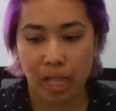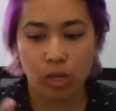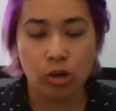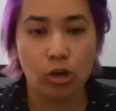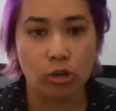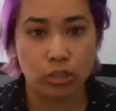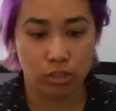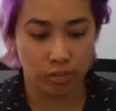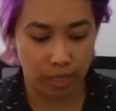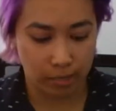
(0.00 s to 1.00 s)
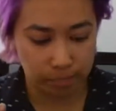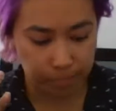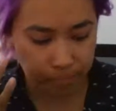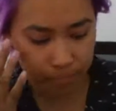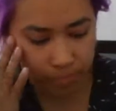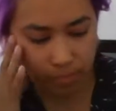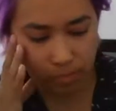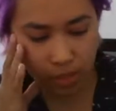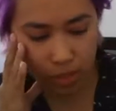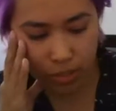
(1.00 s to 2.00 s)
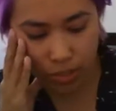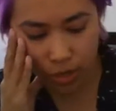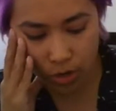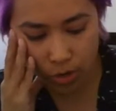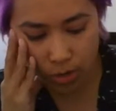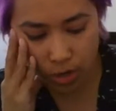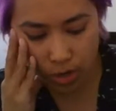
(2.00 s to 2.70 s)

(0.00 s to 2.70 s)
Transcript: cultivate. So